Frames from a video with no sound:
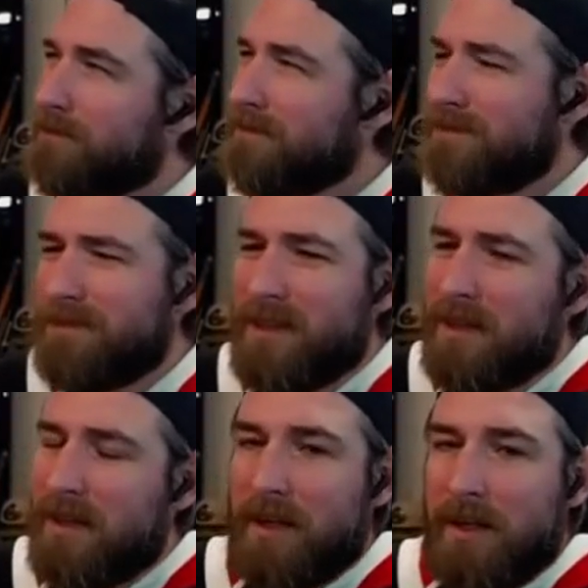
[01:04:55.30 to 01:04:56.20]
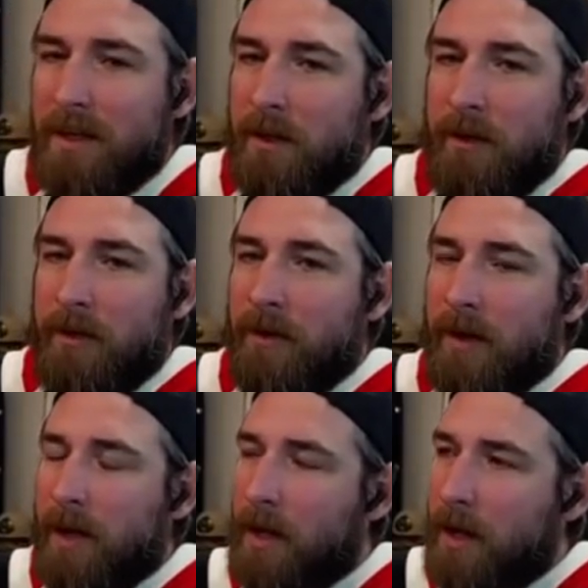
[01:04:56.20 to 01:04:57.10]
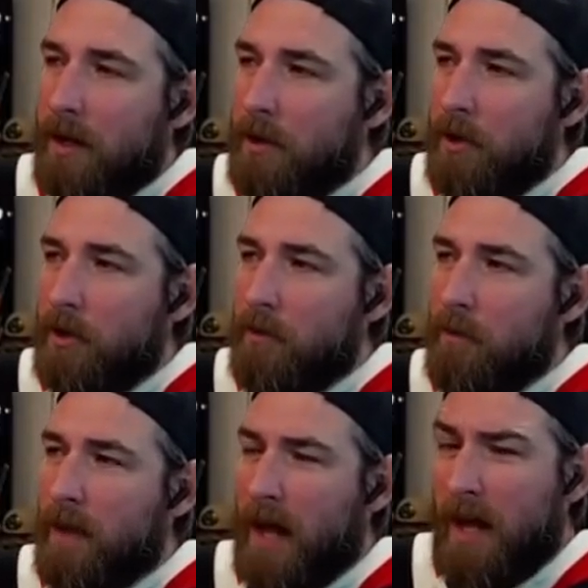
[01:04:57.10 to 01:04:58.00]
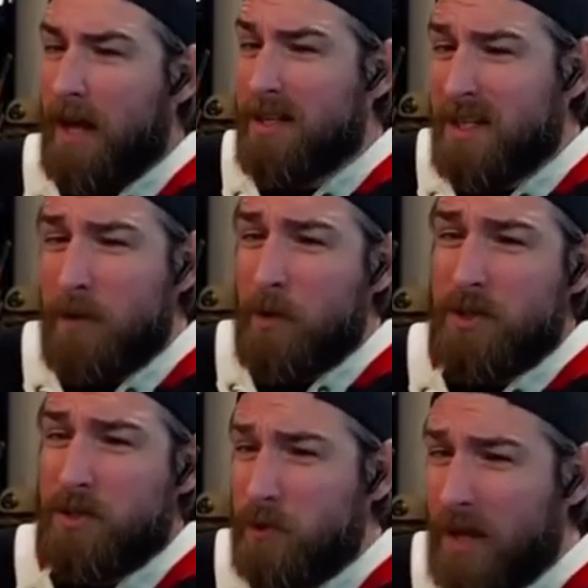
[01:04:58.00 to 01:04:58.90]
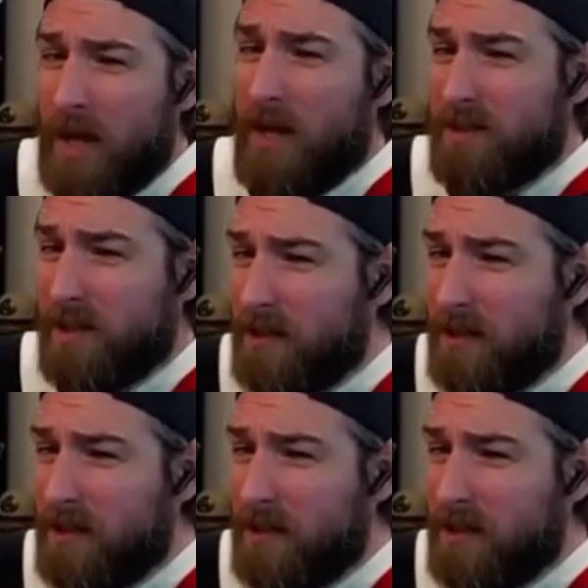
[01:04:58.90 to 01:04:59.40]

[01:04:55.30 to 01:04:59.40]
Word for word: Yeah, but I think it's better. Has, has anyone do that, done dropping.